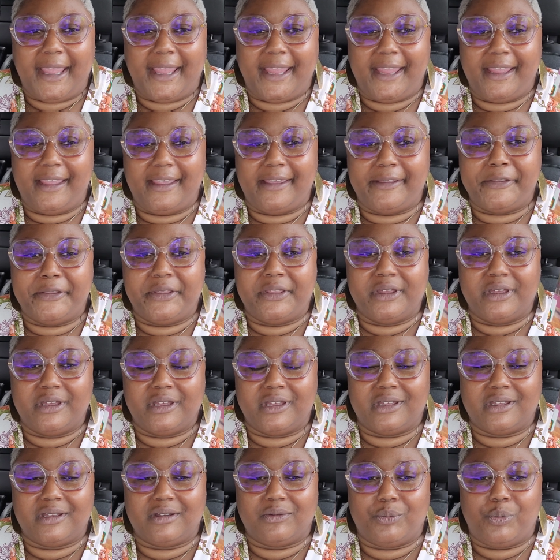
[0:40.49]
in
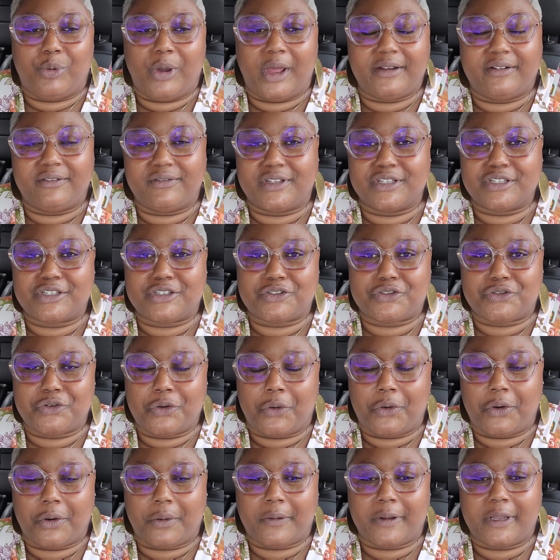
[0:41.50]
the one of the
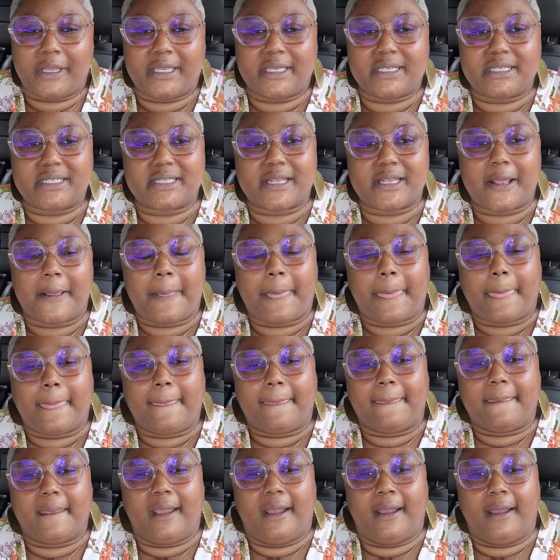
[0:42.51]
stories
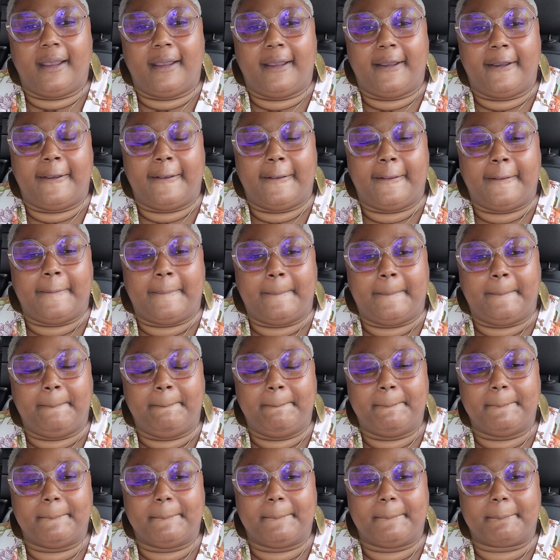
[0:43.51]
um
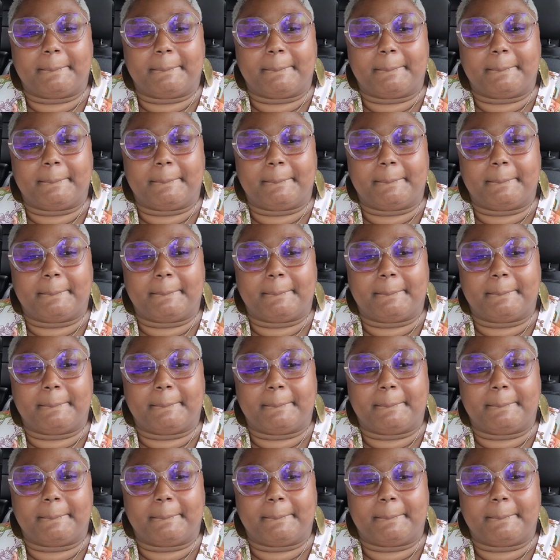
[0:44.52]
